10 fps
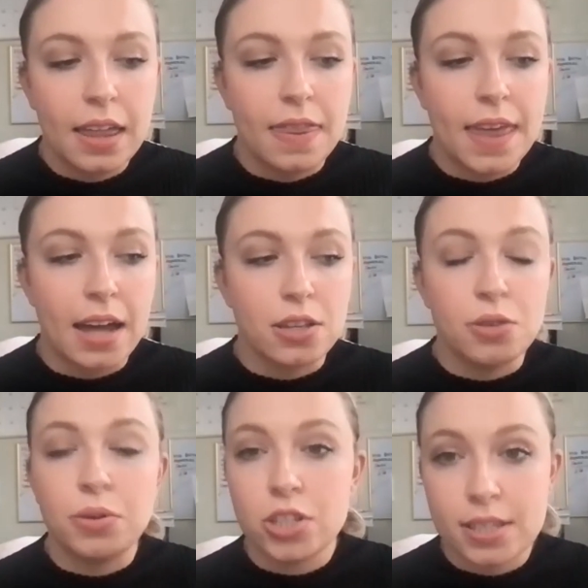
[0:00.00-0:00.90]
that
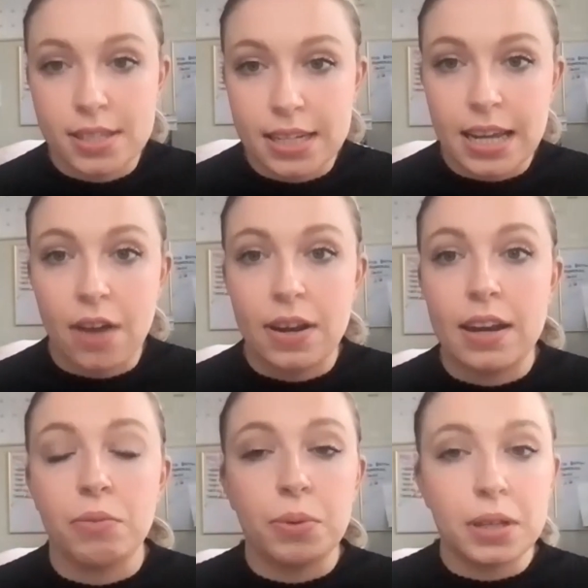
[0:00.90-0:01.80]
you can just sit down
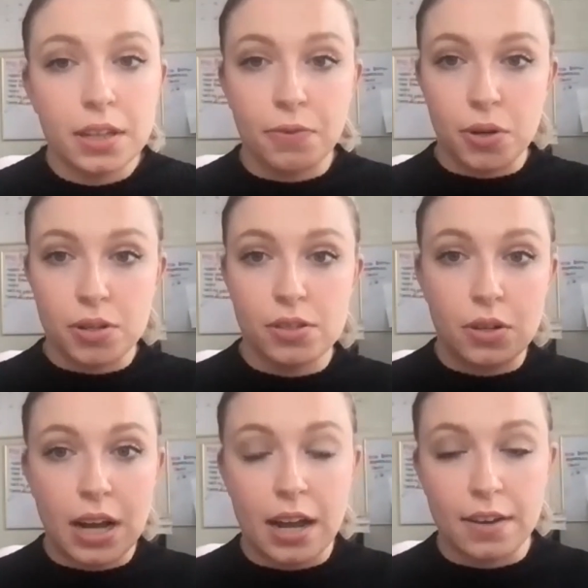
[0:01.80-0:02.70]
and it really forces
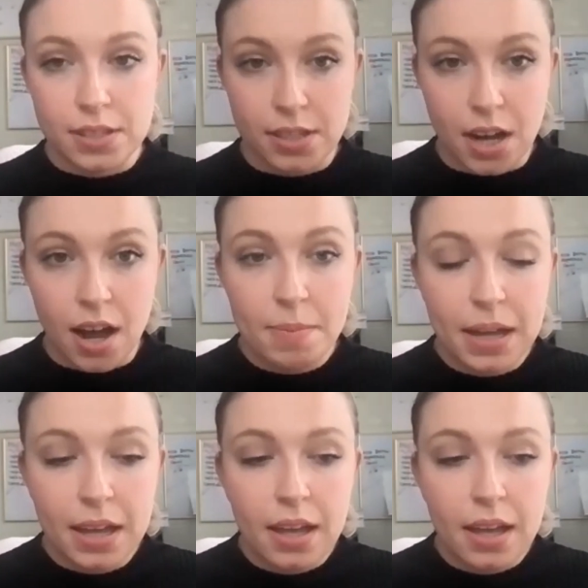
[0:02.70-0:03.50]
you to kind of stop.